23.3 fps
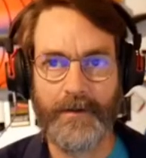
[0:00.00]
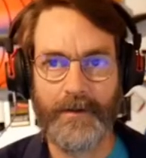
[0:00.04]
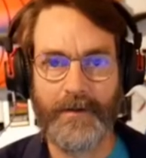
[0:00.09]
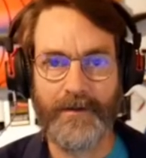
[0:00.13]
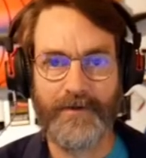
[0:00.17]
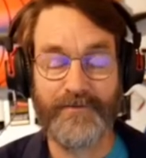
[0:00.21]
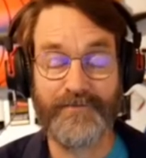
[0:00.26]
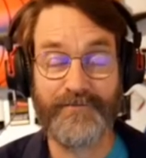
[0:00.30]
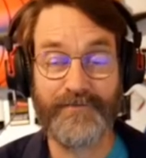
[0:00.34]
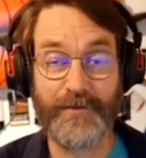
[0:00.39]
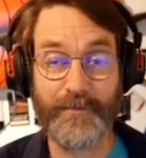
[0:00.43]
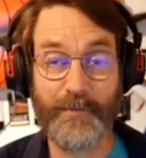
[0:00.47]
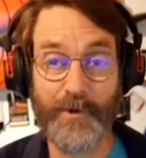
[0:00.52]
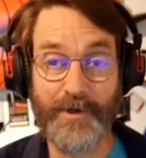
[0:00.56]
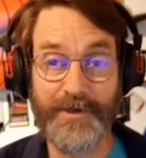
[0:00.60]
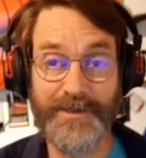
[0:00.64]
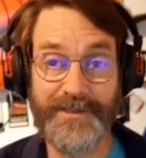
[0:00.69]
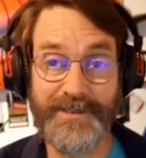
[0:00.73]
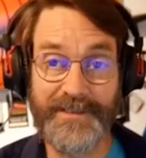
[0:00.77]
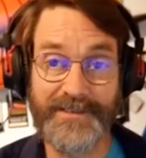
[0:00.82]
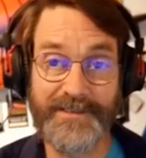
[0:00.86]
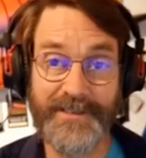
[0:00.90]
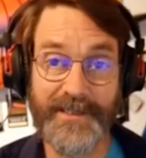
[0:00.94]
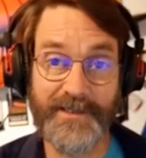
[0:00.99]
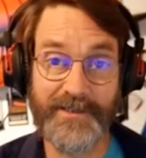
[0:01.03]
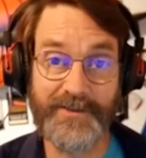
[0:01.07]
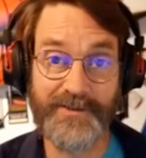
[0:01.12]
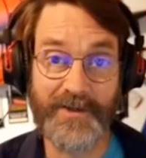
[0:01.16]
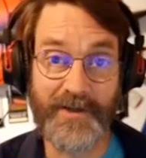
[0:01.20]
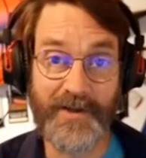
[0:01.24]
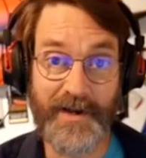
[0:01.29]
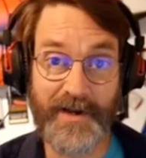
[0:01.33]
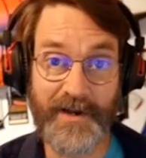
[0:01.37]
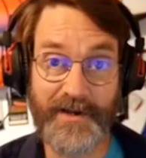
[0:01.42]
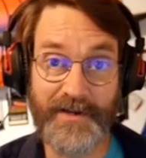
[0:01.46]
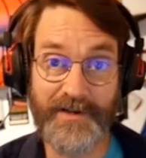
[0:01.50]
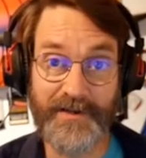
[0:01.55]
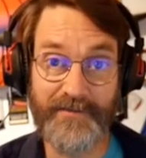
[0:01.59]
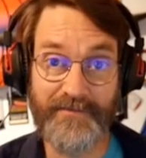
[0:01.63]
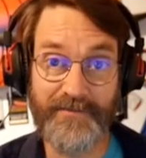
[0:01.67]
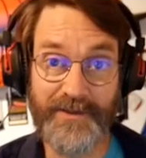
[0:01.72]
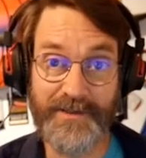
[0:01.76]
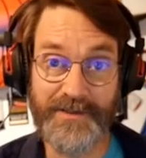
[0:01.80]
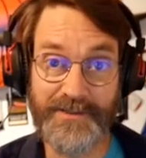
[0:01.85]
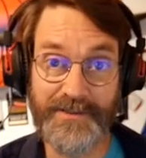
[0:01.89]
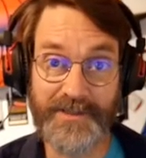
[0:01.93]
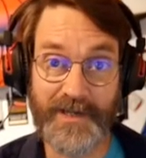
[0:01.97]
For more details on any of
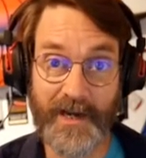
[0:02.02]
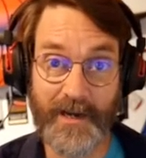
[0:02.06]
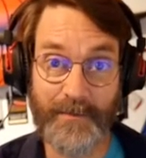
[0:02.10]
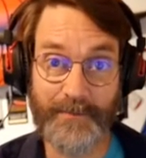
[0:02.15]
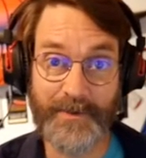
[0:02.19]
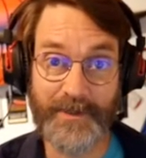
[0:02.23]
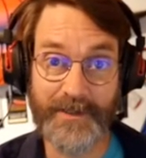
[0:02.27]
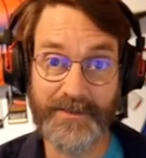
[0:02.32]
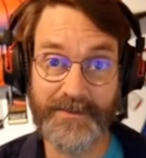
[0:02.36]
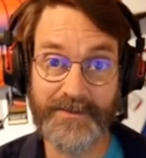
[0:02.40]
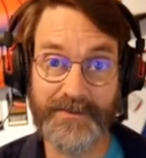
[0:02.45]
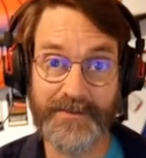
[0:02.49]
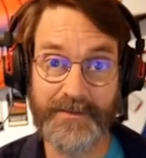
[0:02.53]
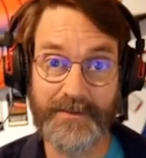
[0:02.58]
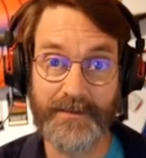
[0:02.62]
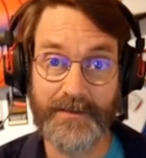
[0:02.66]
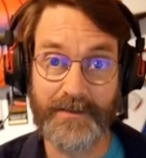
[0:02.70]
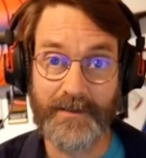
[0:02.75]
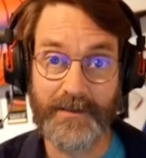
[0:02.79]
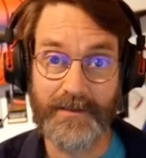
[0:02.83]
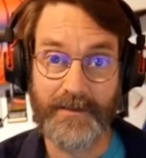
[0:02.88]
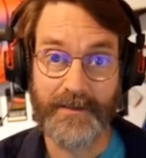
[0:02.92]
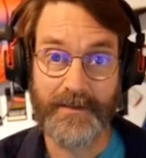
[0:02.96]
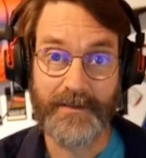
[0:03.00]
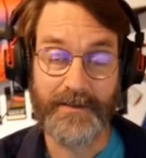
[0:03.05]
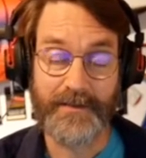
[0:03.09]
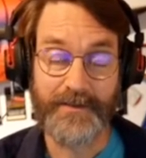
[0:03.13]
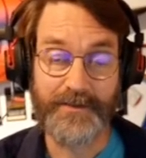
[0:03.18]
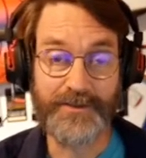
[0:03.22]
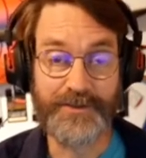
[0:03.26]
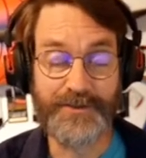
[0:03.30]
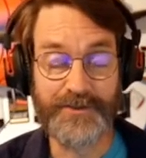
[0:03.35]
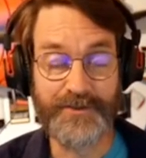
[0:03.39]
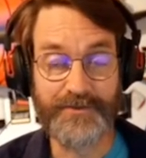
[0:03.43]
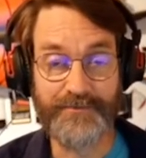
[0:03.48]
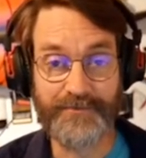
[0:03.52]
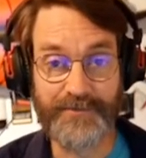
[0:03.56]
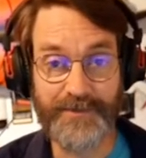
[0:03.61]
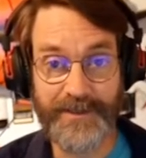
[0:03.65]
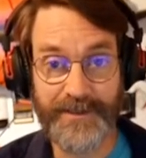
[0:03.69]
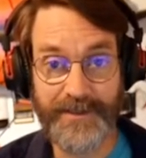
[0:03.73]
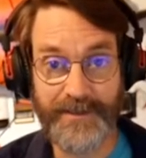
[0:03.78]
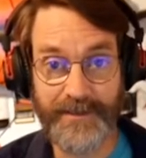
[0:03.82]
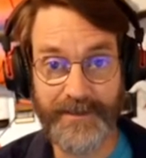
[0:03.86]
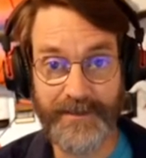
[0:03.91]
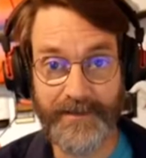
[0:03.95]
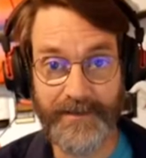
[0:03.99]
these topics, you should
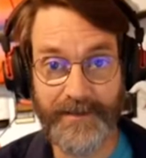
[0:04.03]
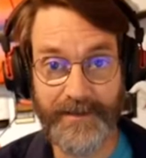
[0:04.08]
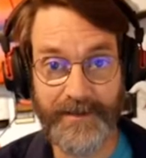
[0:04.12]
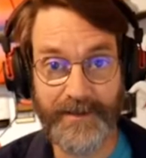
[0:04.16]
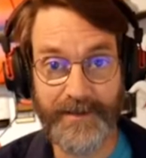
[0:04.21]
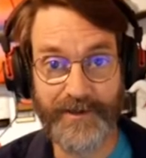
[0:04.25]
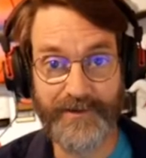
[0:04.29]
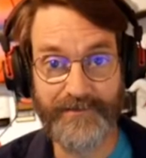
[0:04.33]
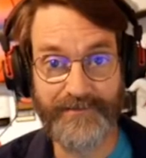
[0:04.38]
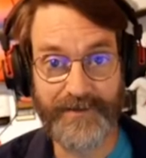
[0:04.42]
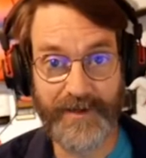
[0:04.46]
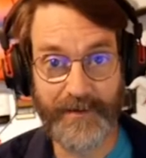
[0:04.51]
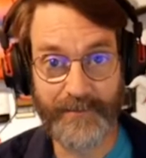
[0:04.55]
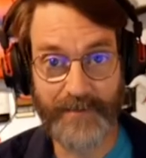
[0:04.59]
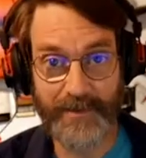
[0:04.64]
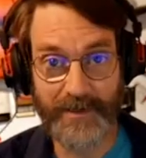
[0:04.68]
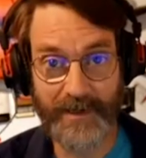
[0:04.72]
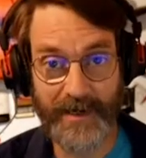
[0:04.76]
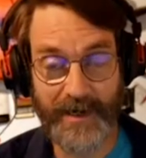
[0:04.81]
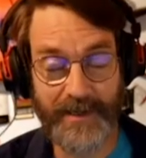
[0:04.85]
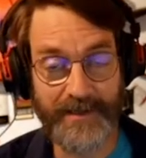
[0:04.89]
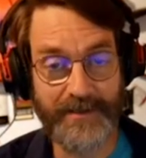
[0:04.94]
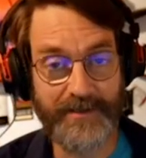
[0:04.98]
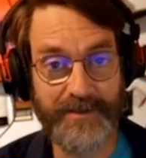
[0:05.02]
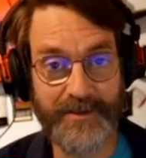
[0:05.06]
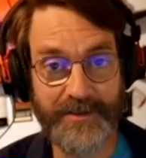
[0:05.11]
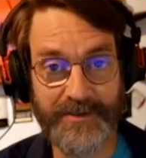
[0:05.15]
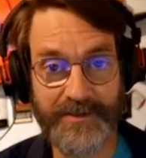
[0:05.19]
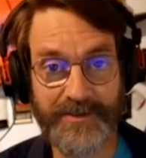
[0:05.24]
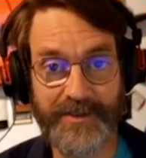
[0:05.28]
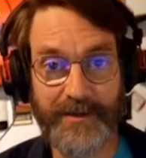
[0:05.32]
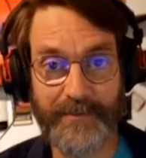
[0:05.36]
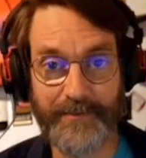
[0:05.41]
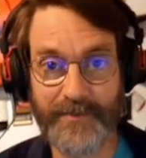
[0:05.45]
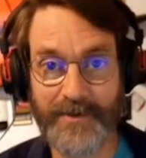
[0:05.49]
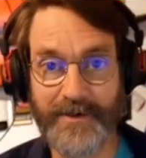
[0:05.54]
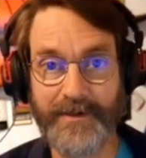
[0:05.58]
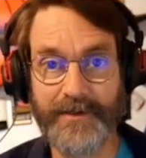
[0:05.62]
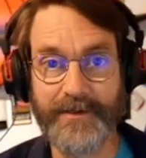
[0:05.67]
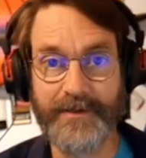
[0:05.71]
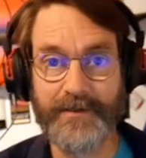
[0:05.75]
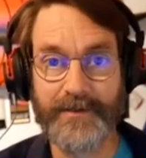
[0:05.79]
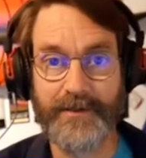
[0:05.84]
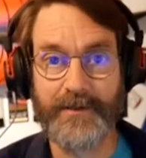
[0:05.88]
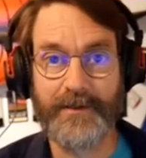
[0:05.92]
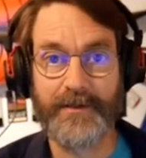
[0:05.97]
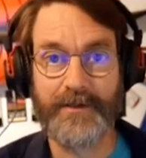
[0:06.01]
read the November and December
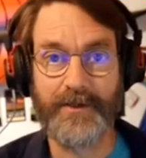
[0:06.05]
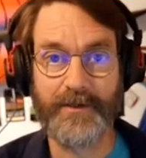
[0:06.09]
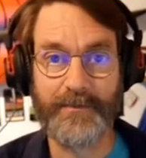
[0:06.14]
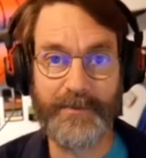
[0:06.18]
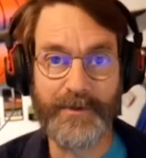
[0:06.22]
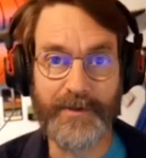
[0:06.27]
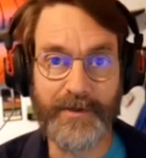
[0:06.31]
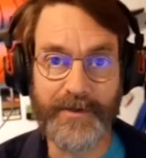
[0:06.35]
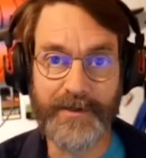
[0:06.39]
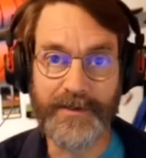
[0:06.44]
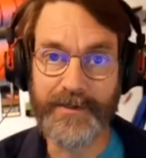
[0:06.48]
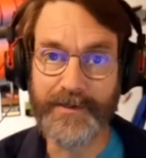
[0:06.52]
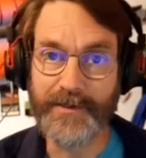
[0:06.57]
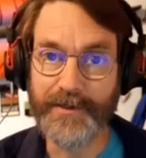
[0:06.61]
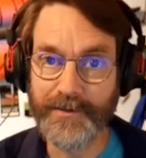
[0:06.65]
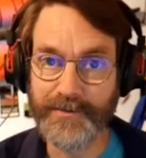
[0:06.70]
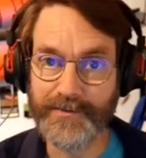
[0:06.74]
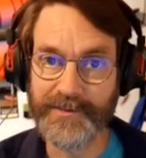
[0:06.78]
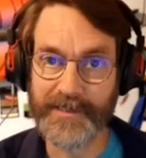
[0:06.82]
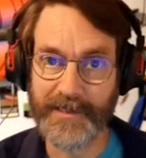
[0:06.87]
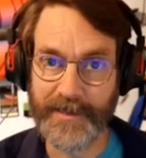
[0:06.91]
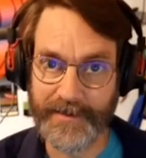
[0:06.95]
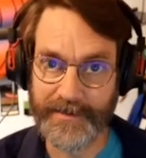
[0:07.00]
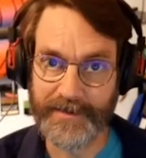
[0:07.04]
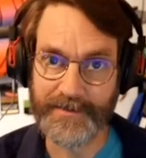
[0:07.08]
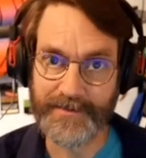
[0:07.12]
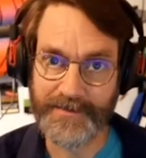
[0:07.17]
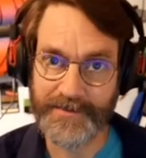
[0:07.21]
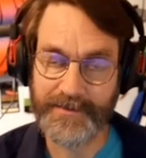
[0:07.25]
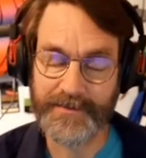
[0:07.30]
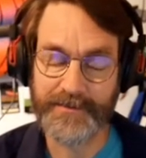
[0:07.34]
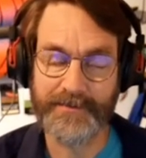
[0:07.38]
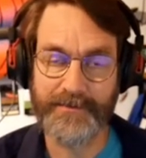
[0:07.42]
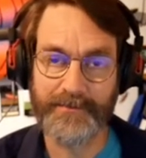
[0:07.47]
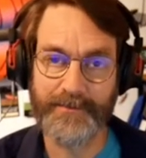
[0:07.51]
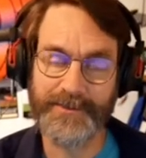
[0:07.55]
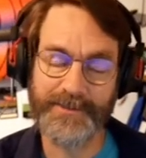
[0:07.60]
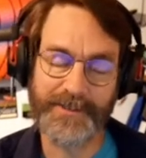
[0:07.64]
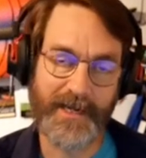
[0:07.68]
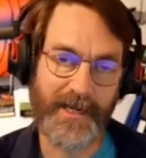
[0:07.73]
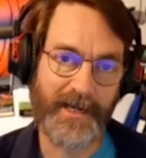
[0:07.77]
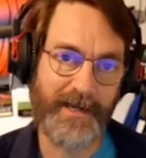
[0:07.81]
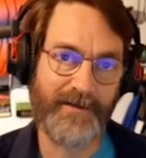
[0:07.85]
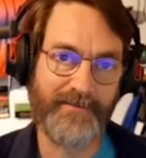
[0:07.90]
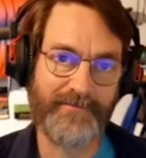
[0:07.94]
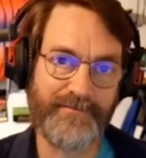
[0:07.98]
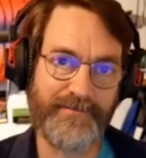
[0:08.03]
community newsletters, which
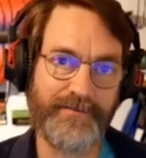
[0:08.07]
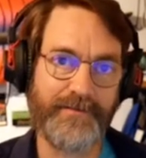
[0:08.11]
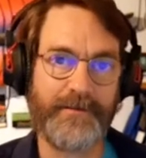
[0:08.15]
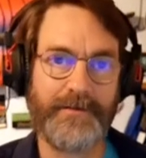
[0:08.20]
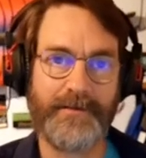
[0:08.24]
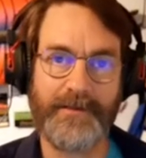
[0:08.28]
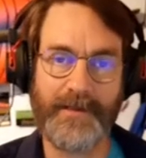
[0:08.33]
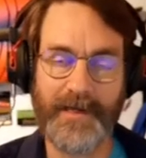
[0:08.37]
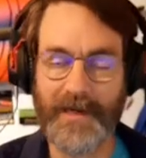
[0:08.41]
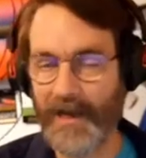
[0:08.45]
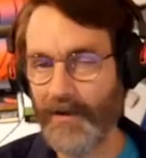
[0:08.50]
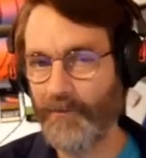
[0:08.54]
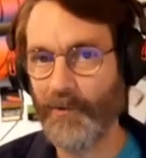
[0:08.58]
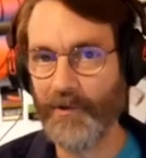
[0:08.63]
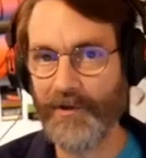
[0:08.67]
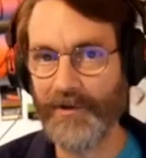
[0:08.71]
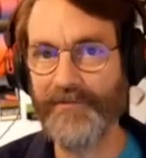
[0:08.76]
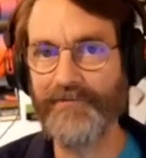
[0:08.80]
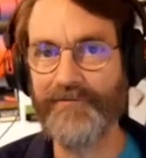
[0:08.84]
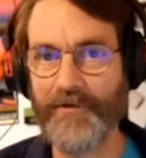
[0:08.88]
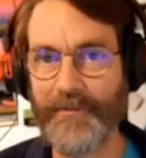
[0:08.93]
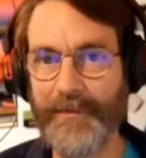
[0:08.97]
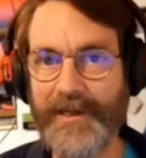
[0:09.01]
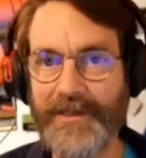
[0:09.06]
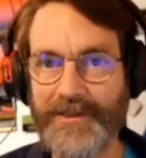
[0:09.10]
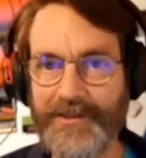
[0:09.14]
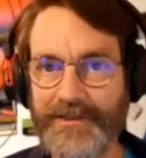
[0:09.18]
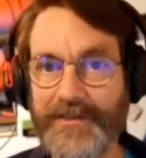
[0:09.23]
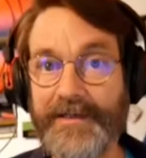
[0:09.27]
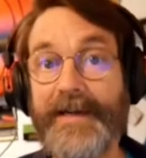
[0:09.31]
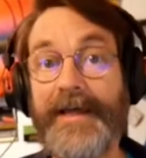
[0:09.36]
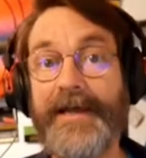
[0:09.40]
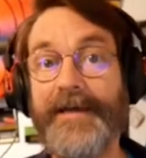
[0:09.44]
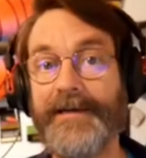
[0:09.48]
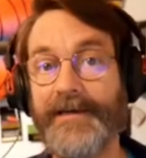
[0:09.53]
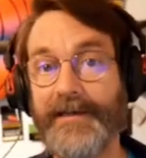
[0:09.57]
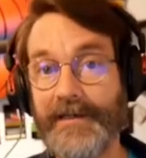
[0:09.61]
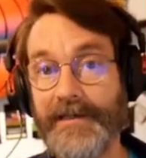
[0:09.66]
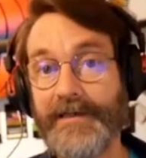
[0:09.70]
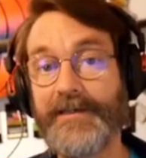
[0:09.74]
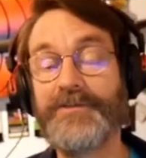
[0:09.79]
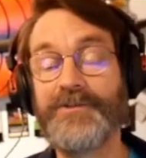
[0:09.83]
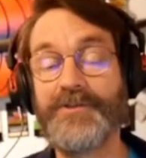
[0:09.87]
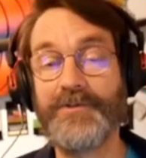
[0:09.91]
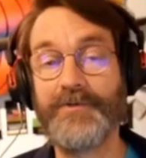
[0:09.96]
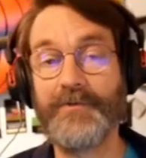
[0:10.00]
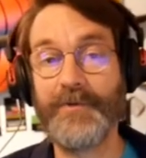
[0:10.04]
have a lot more information and
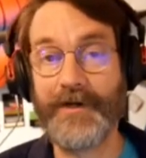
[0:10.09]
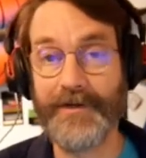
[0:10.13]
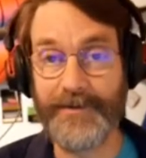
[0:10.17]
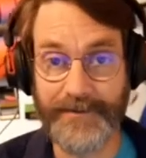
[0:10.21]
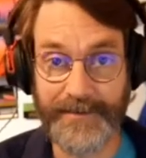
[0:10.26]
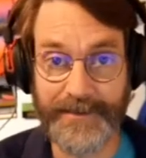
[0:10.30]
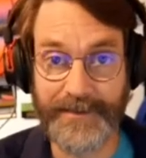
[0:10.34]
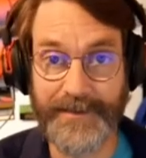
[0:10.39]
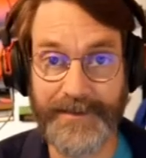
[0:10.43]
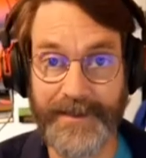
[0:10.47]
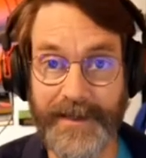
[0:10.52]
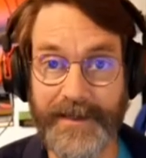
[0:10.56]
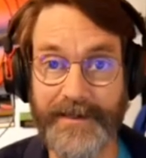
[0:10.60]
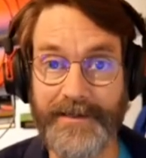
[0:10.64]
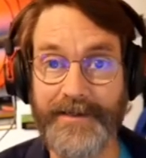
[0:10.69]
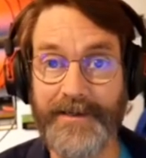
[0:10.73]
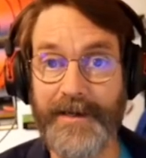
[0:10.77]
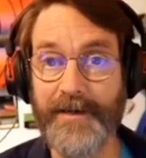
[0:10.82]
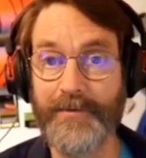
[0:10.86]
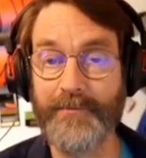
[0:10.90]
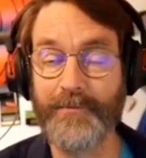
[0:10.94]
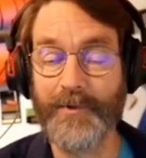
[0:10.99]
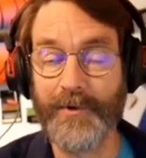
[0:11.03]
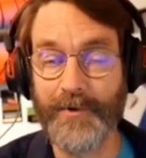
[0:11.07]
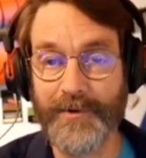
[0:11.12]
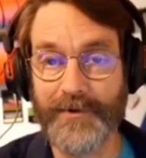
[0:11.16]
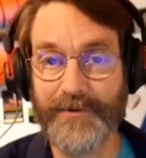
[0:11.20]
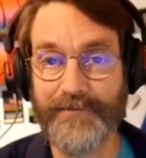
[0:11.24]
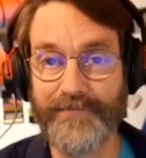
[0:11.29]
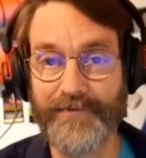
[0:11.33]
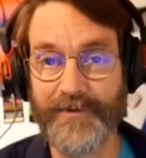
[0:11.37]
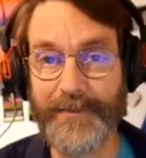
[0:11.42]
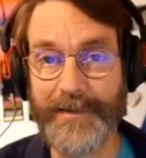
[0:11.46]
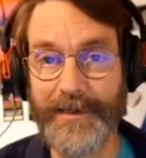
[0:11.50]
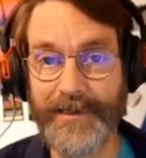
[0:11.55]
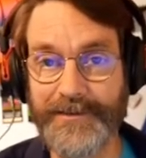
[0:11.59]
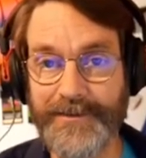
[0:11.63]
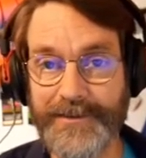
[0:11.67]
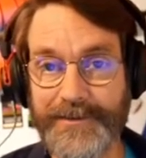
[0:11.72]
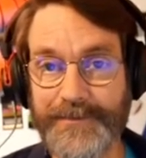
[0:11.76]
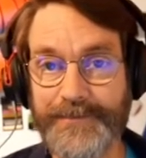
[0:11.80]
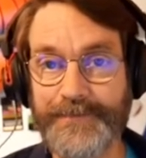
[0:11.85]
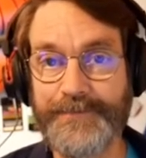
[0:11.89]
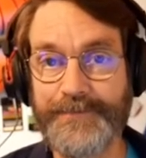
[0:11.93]
links to where you can get yet more information.